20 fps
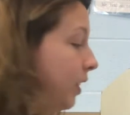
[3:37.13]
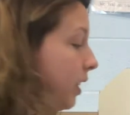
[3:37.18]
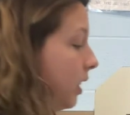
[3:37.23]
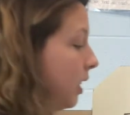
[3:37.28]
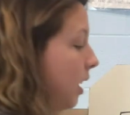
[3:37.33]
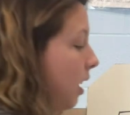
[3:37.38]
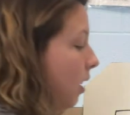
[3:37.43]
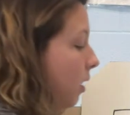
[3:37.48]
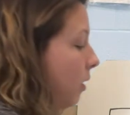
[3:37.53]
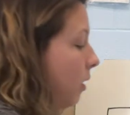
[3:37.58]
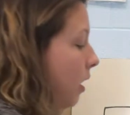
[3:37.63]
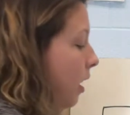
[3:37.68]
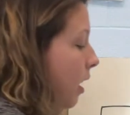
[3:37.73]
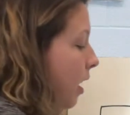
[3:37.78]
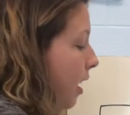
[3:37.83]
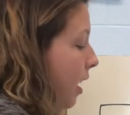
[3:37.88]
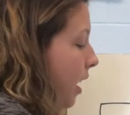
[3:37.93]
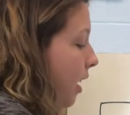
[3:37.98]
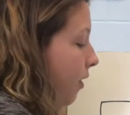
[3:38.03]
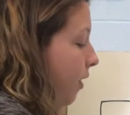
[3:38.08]
So
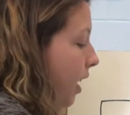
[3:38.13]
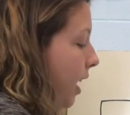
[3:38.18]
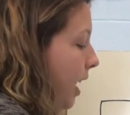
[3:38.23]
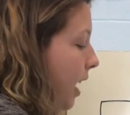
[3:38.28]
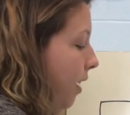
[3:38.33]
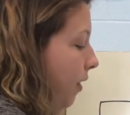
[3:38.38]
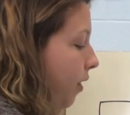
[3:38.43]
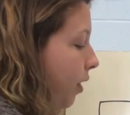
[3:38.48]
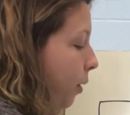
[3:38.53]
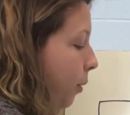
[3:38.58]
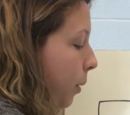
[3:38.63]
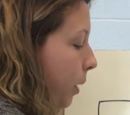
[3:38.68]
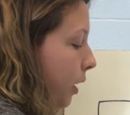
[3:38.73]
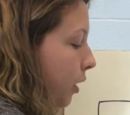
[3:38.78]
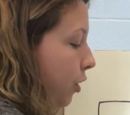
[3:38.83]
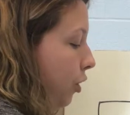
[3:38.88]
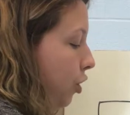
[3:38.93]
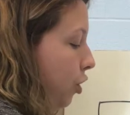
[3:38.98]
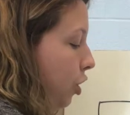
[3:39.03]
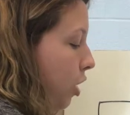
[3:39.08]
if I have the word
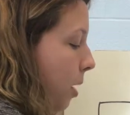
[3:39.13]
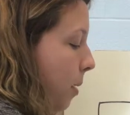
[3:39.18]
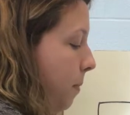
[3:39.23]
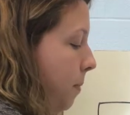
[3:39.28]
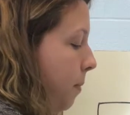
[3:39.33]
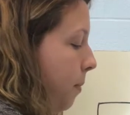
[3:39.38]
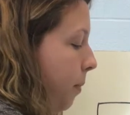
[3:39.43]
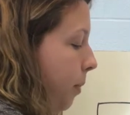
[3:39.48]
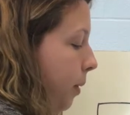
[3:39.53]
jump,